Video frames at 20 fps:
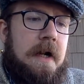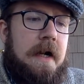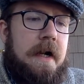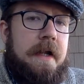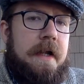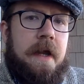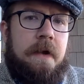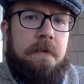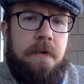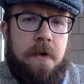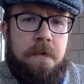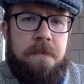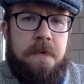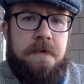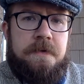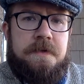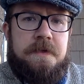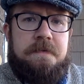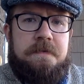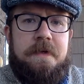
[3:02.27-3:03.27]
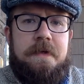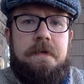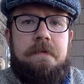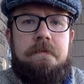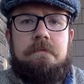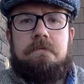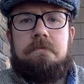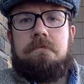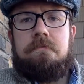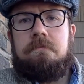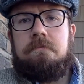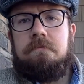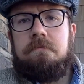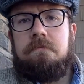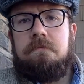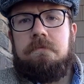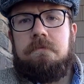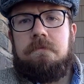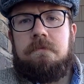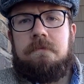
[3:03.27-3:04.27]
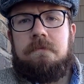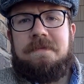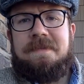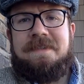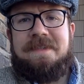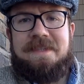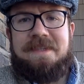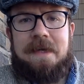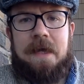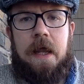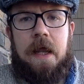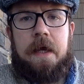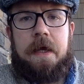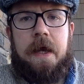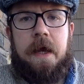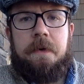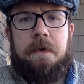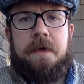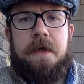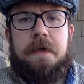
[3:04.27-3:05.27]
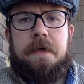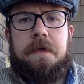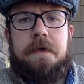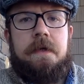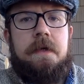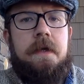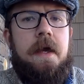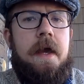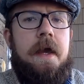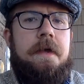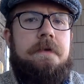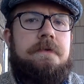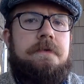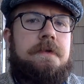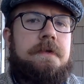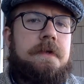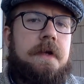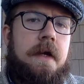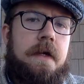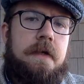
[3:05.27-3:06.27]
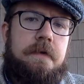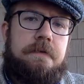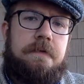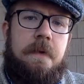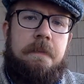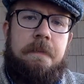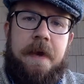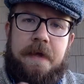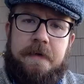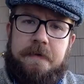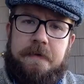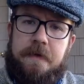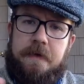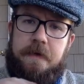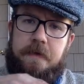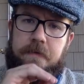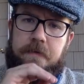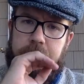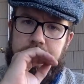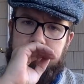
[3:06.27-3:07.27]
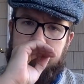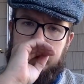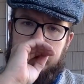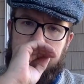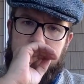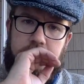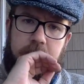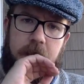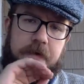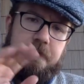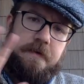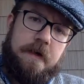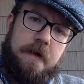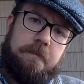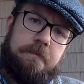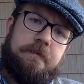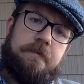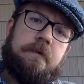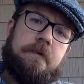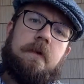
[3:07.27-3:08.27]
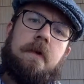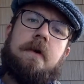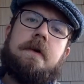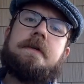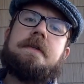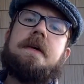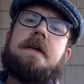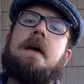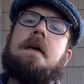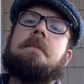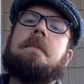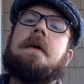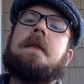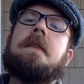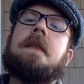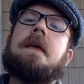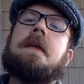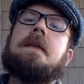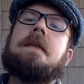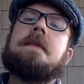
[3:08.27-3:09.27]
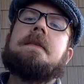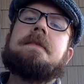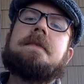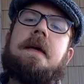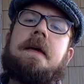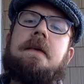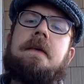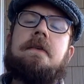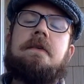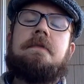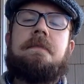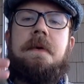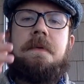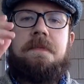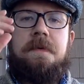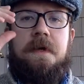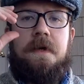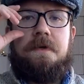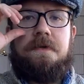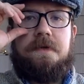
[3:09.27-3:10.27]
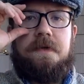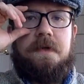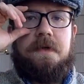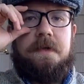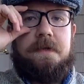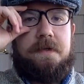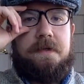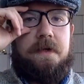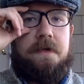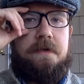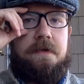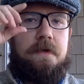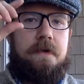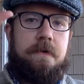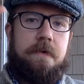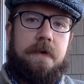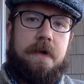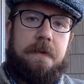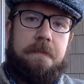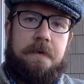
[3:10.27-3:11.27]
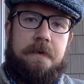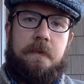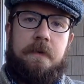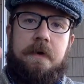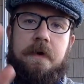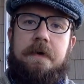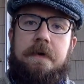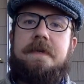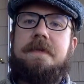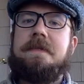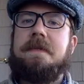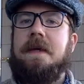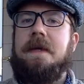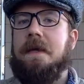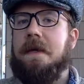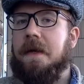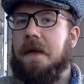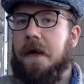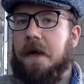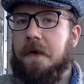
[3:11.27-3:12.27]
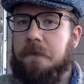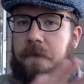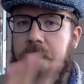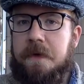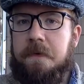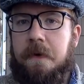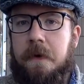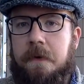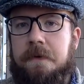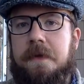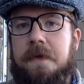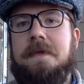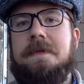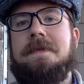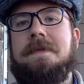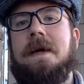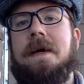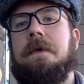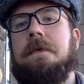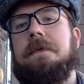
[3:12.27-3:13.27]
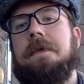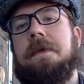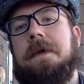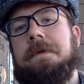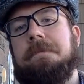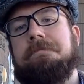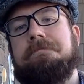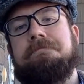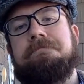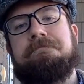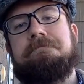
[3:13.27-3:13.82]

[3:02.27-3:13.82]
I wrote most of it, didn't like how it ended, and just kind of abandoned it, right? Gave it up for a long time. And then in the second year of my PhD, decided, you know what, I'm going to work on this again. And I rewrote the entire thing.